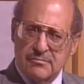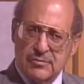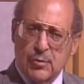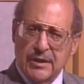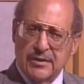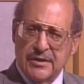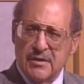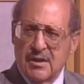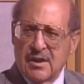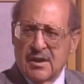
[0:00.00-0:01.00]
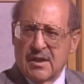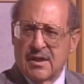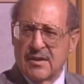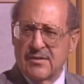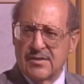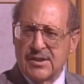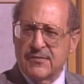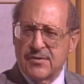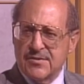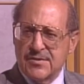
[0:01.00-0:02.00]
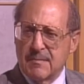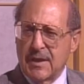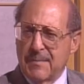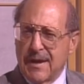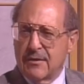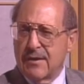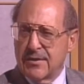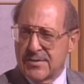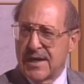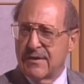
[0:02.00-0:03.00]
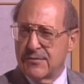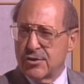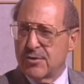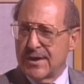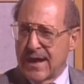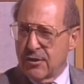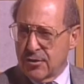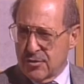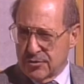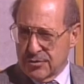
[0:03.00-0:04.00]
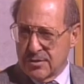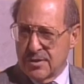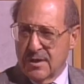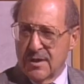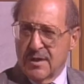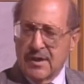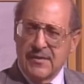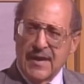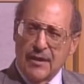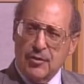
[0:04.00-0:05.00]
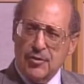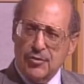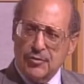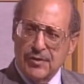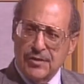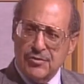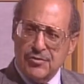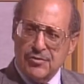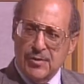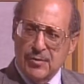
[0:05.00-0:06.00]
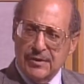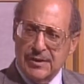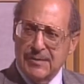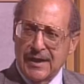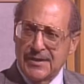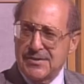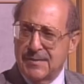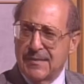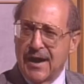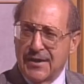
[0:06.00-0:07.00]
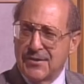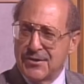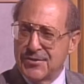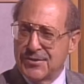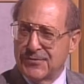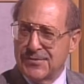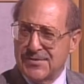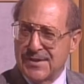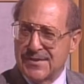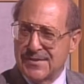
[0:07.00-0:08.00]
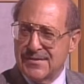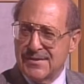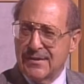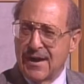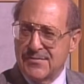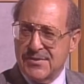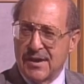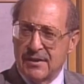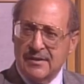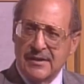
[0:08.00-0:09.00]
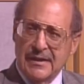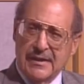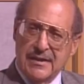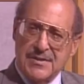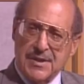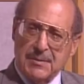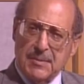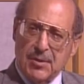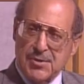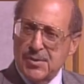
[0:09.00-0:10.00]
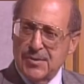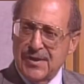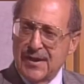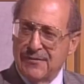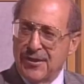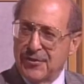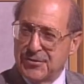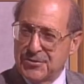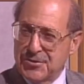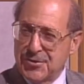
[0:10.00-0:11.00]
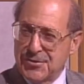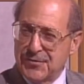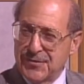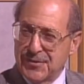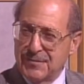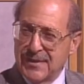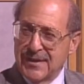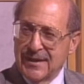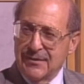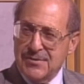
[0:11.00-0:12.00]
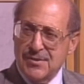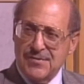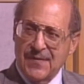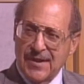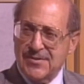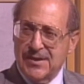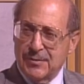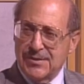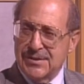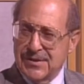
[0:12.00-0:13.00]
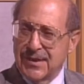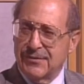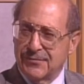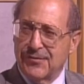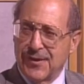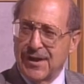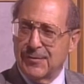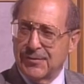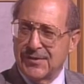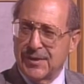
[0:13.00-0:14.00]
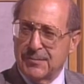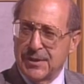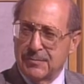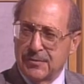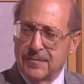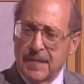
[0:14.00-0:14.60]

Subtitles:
quickly, the difference in my background is I have a degree in agriculture. In the agricultural industry, we eliminated some 900 different diseases in livestock simply because we don't have health insurance for them. I was always fascinated we did that for animals and not people.